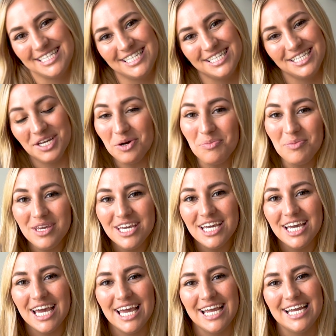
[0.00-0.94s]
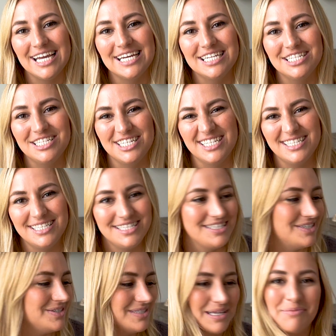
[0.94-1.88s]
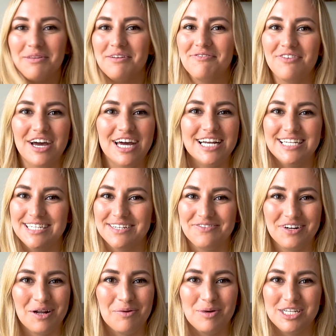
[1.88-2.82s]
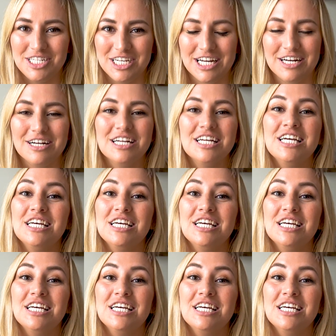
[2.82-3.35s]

to know me and just do something fun and different on my channel.